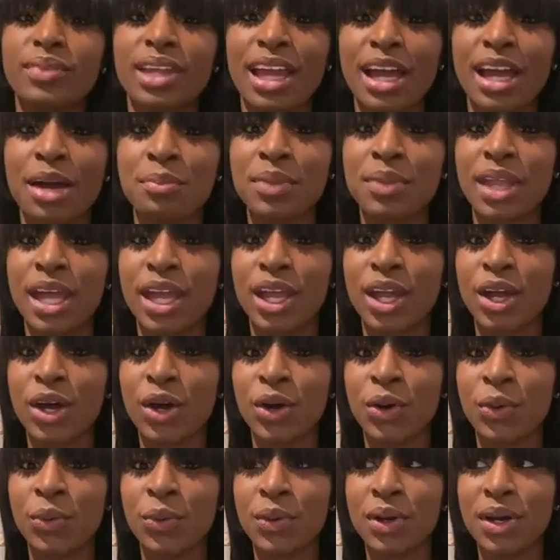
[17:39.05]
I'm like,
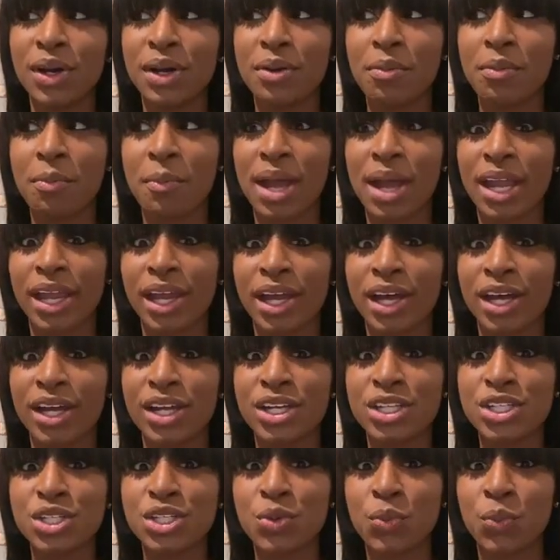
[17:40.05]
oh my
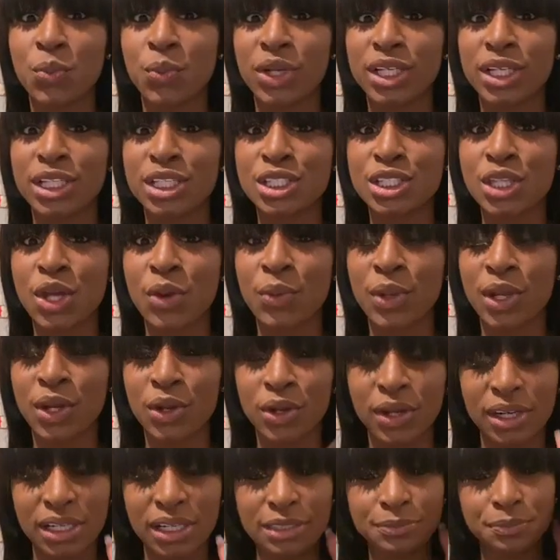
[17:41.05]
gosh, what is going
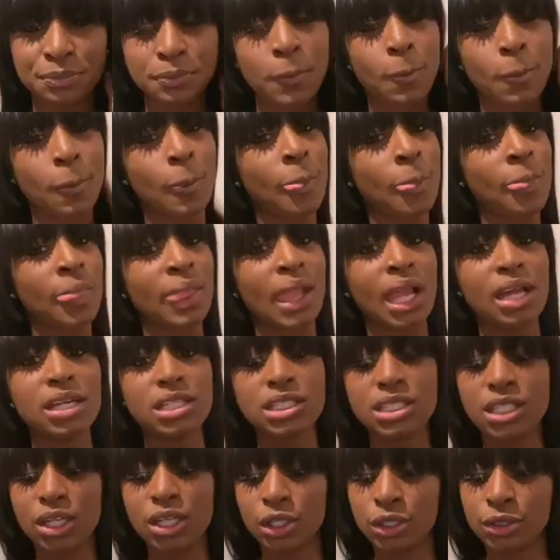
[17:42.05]
on?
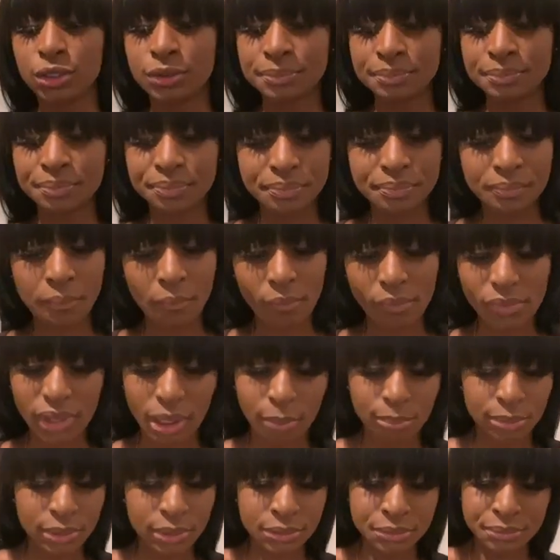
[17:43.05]
So,
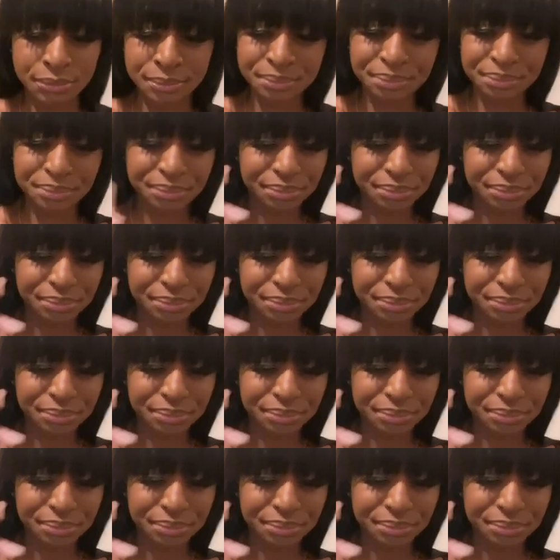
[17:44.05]
boom.